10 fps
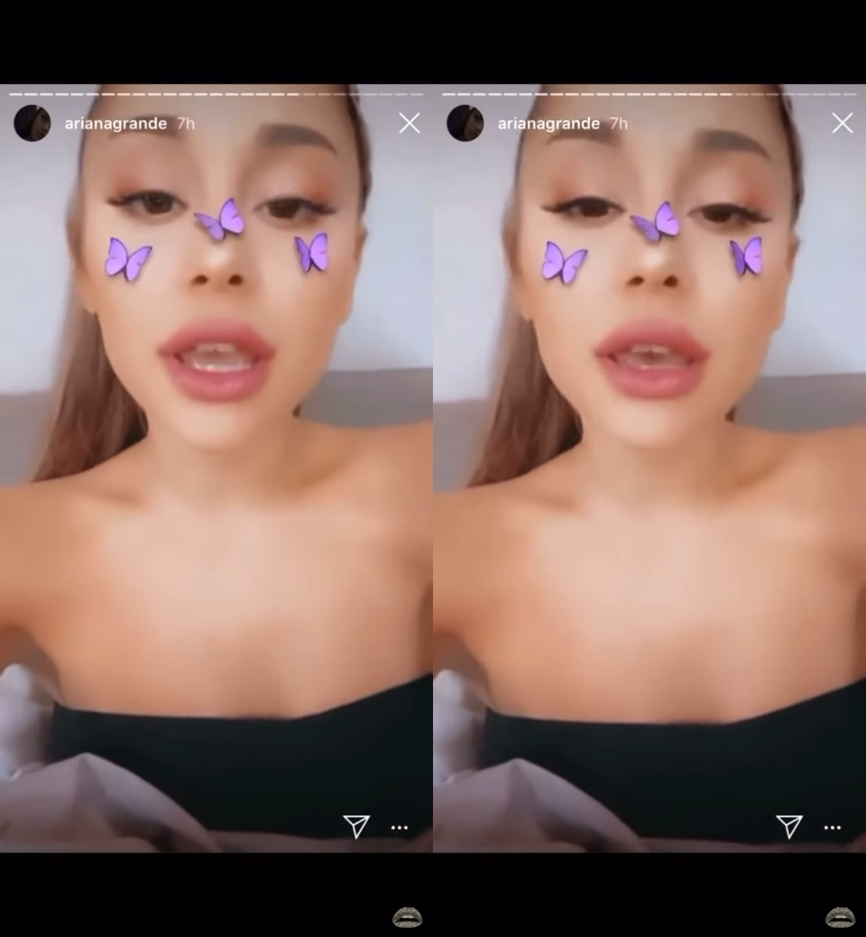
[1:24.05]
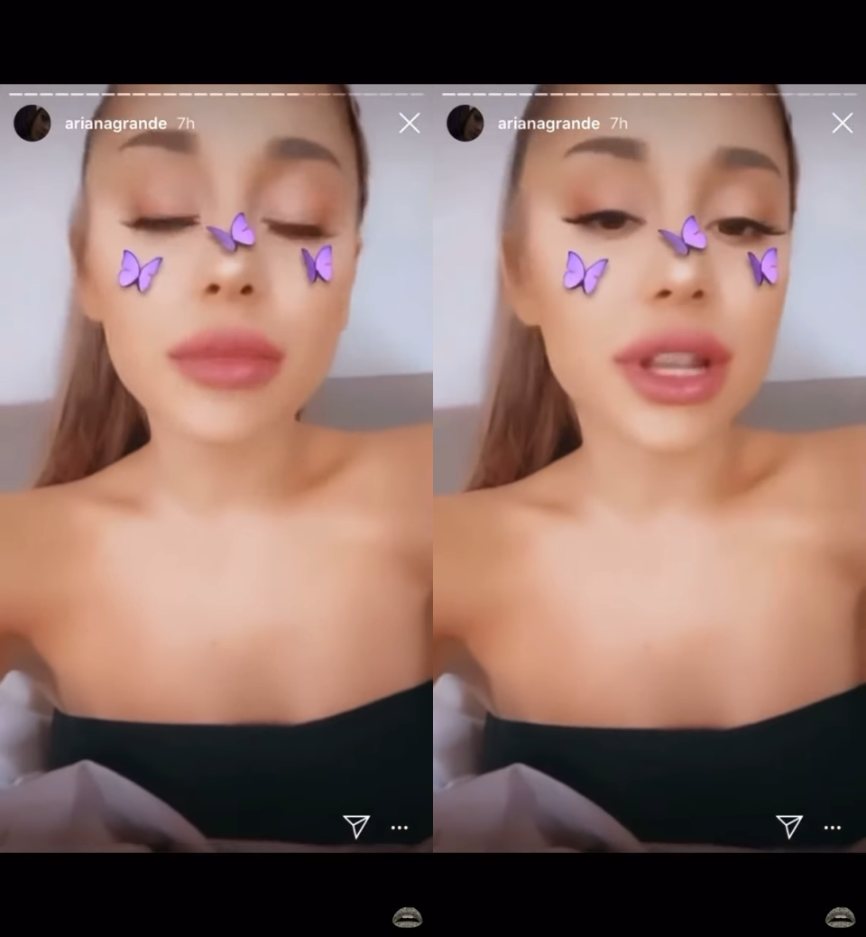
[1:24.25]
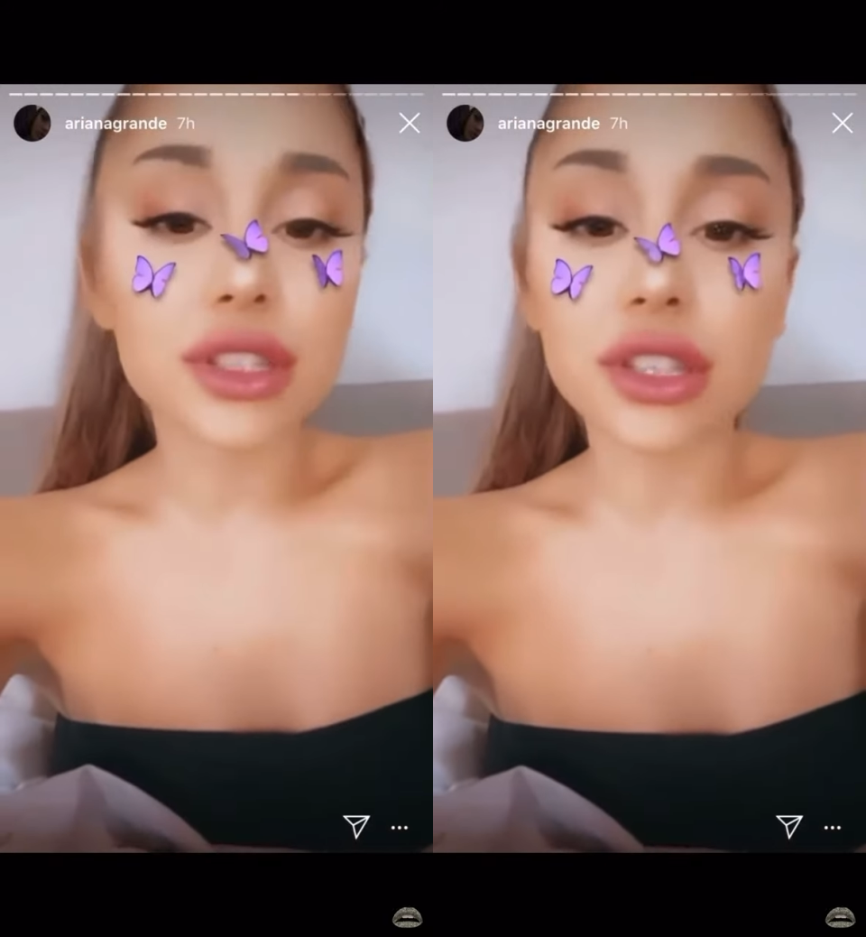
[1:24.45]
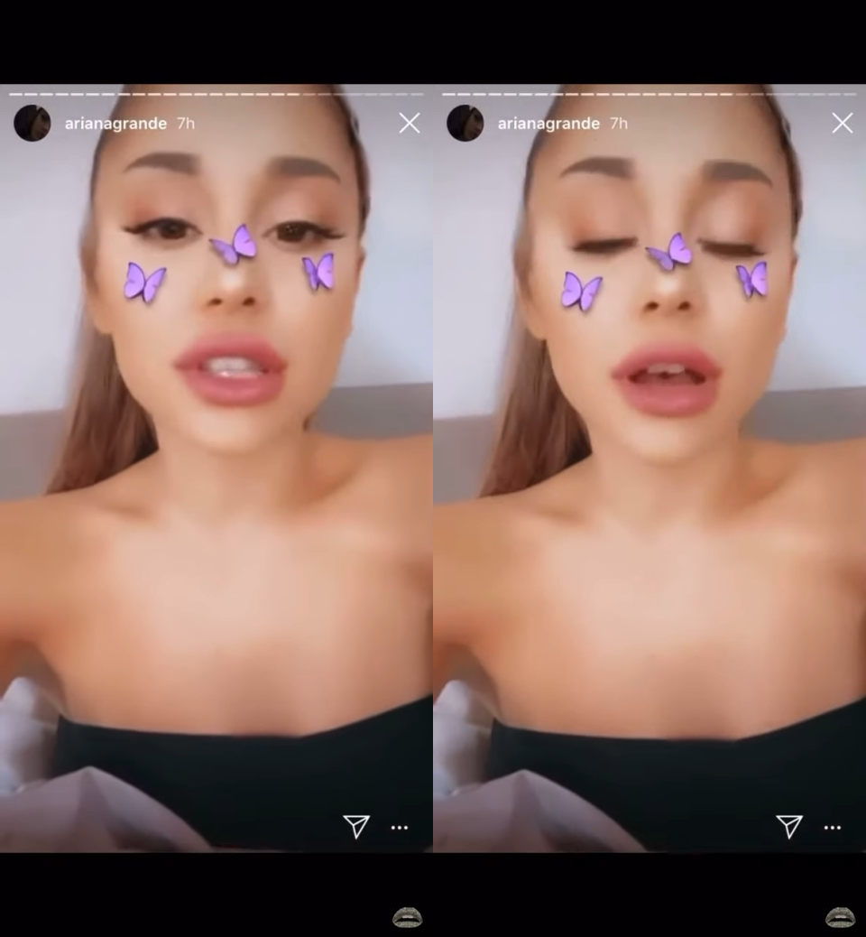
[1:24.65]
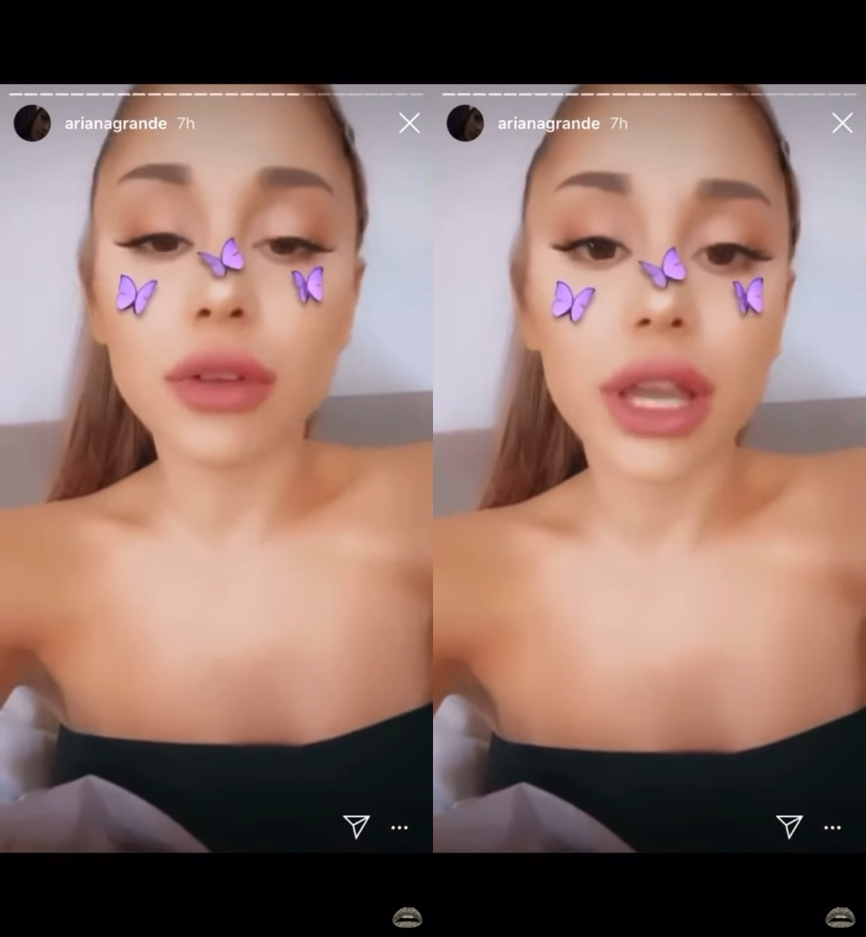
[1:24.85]
but it's just
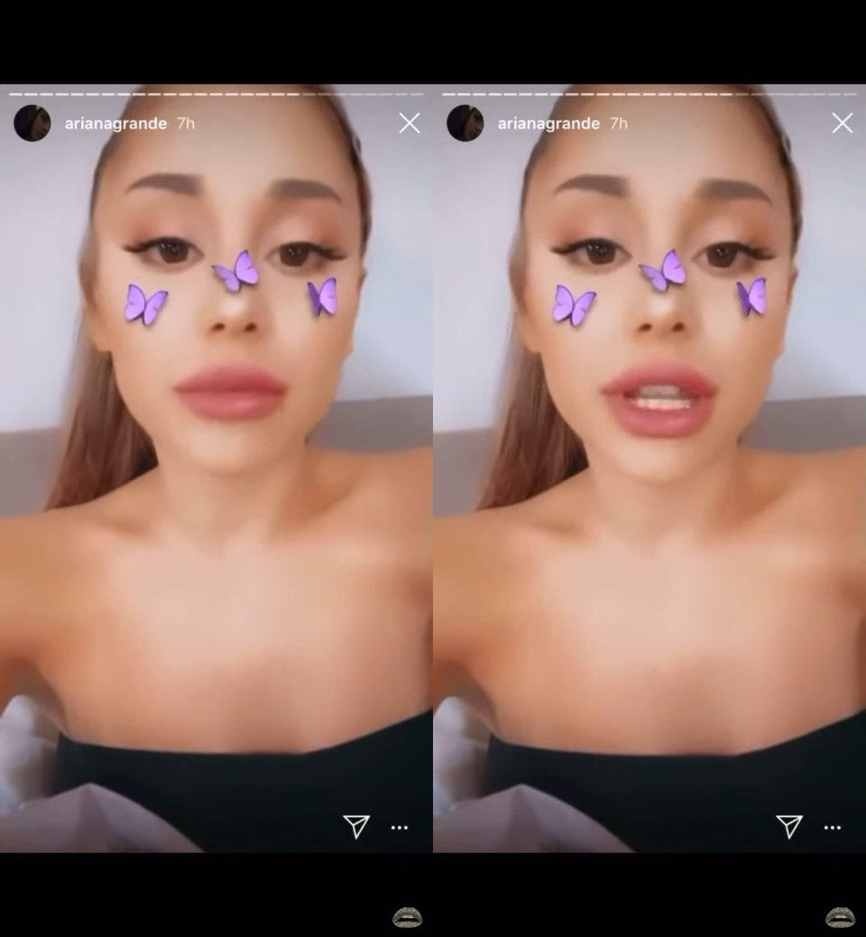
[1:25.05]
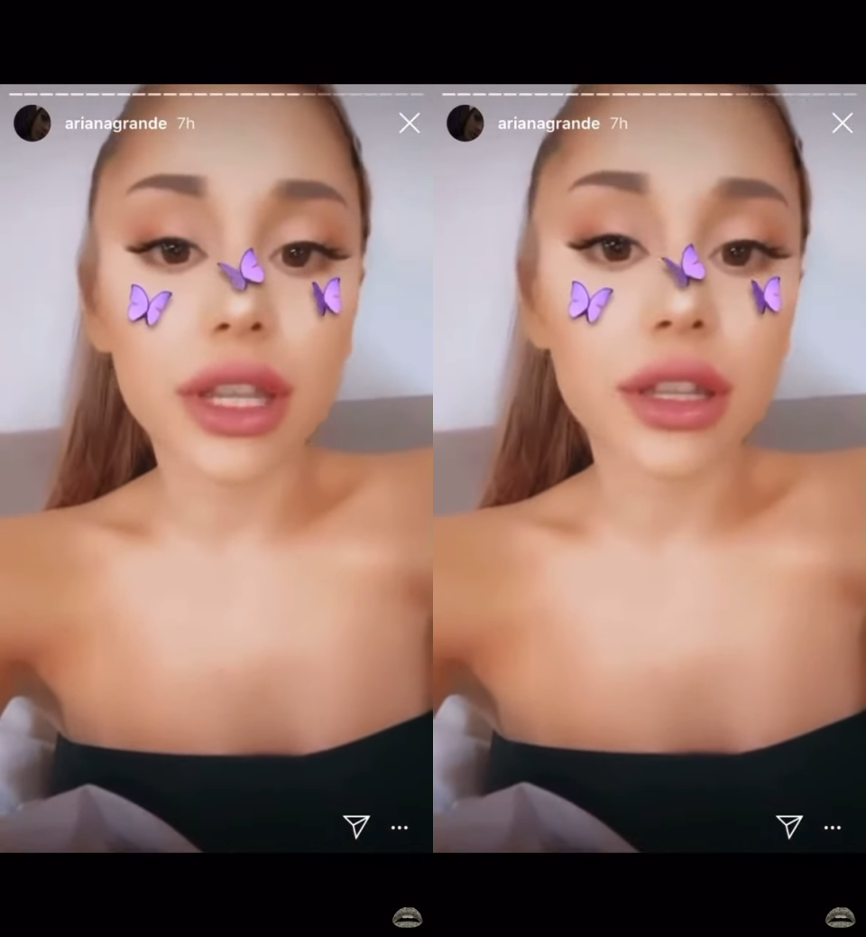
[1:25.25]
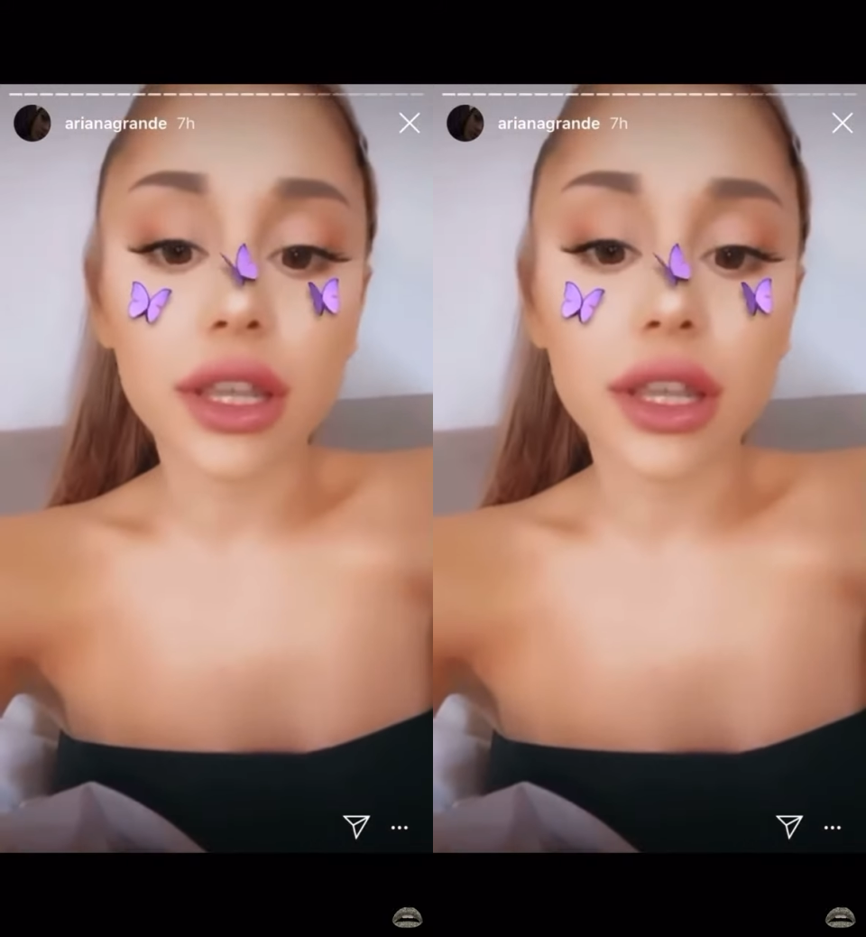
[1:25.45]
not why I'm in it. And I